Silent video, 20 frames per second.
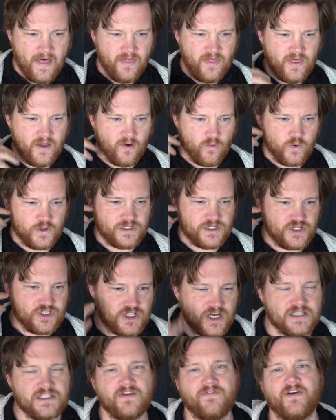there was a
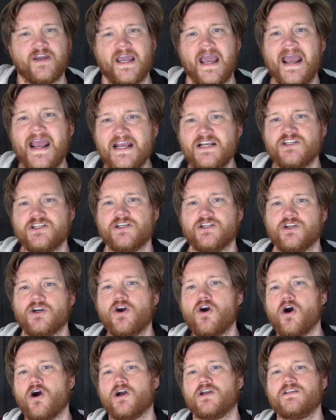justification
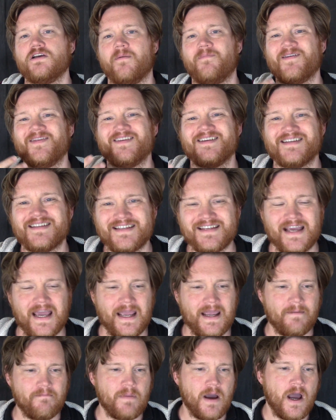cooked up in the
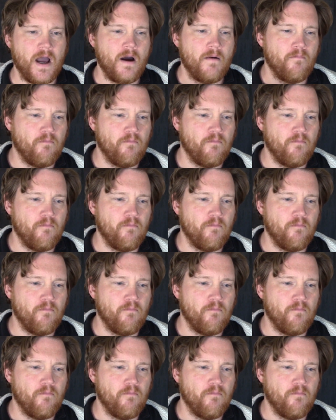same